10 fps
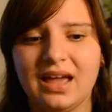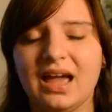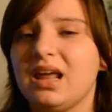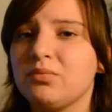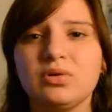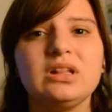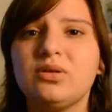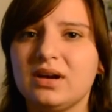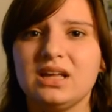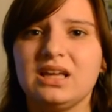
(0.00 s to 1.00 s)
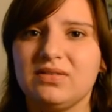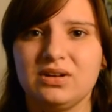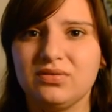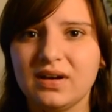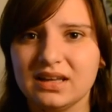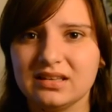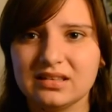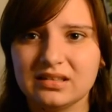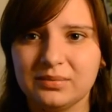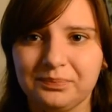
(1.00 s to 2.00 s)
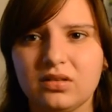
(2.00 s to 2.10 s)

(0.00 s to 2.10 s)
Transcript: and I'm really great at giving advice.